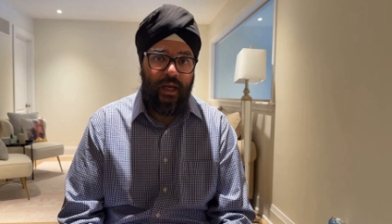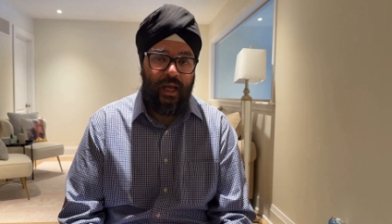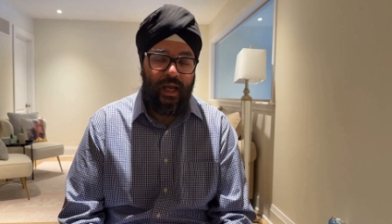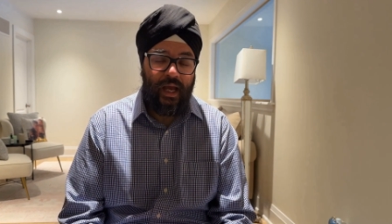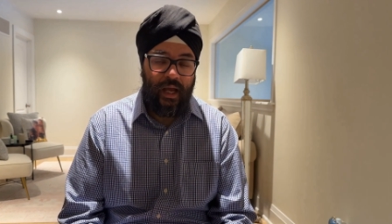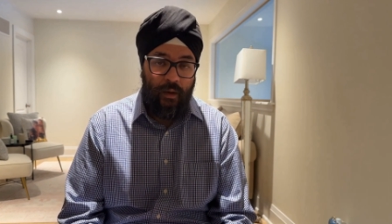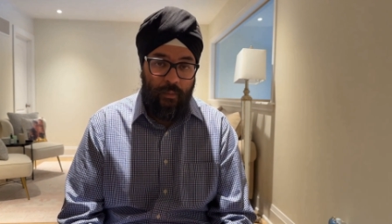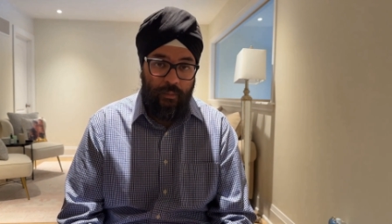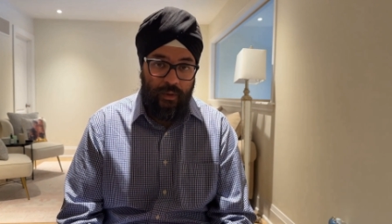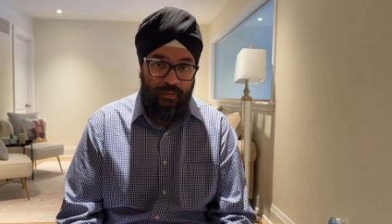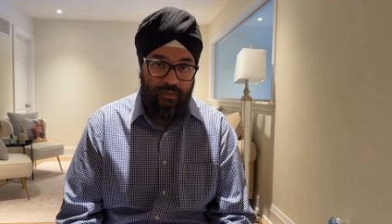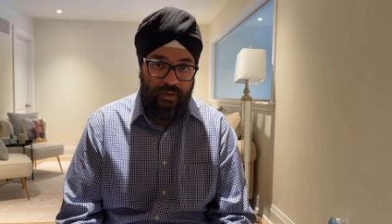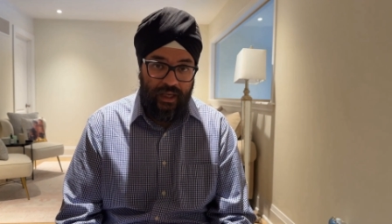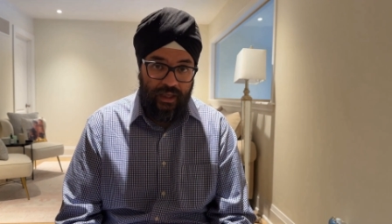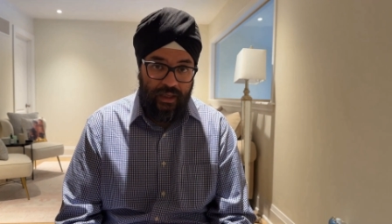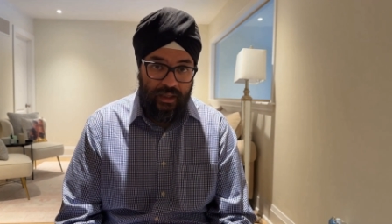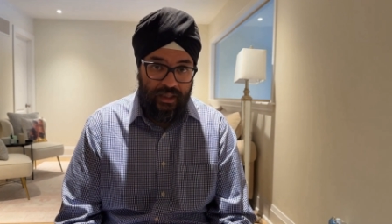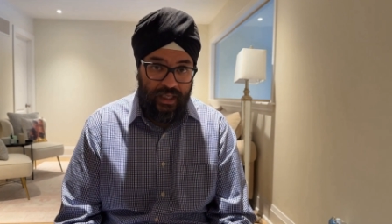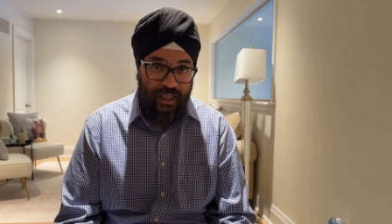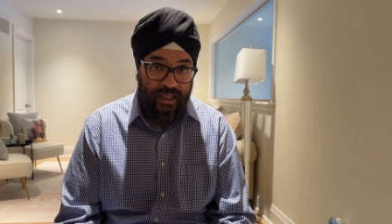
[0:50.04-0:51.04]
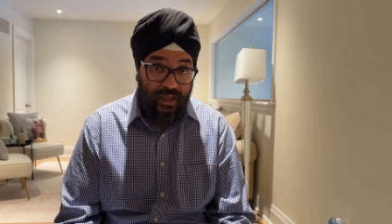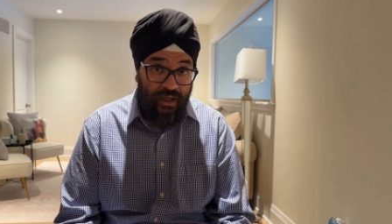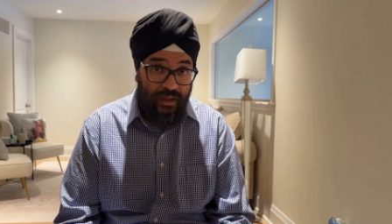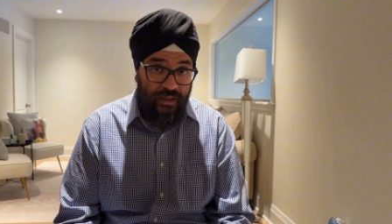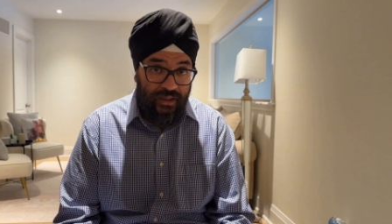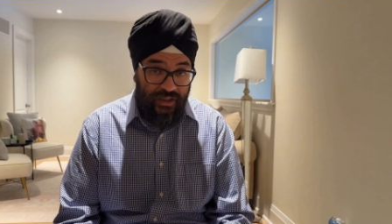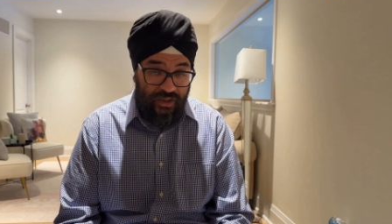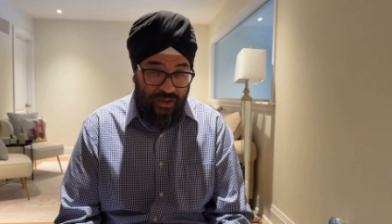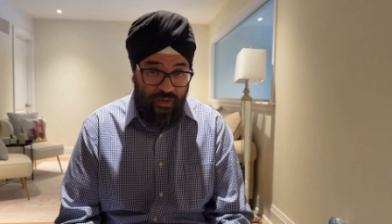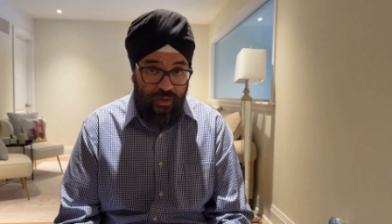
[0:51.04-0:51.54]
I'll provide a link on
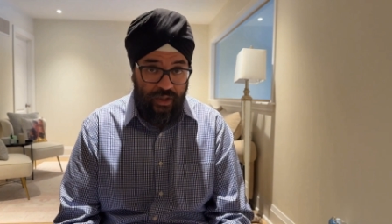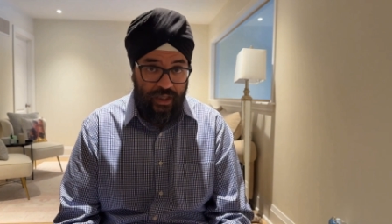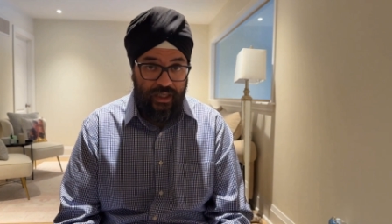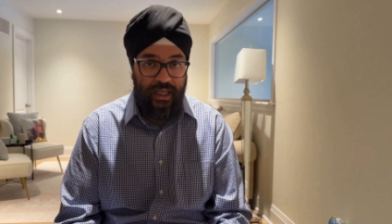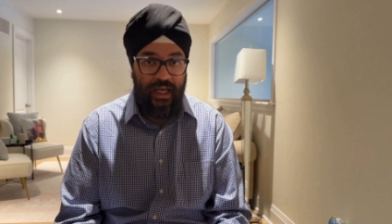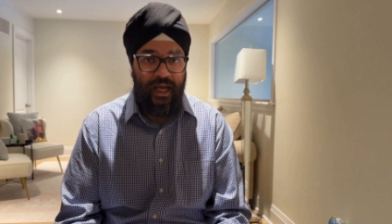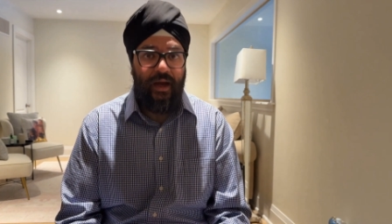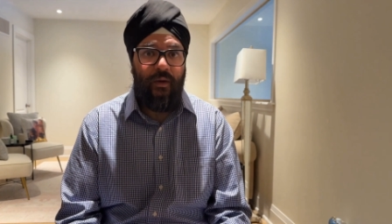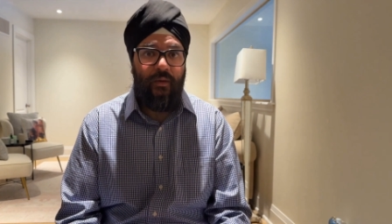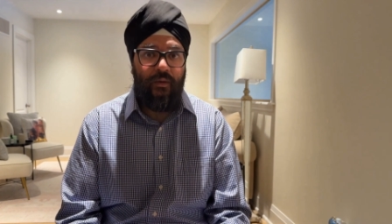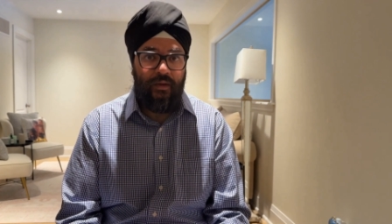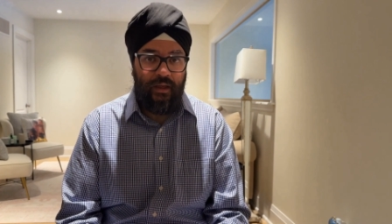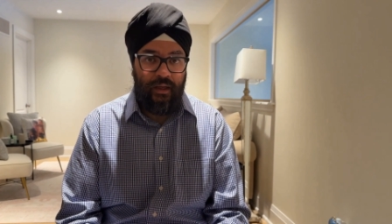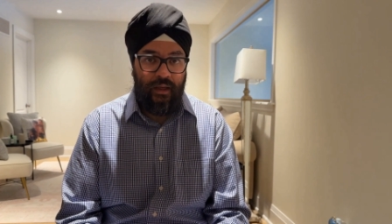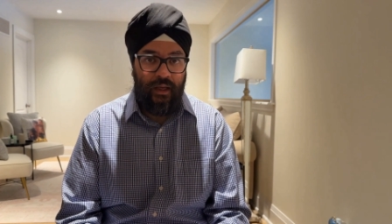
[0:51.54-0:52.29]
the screen now.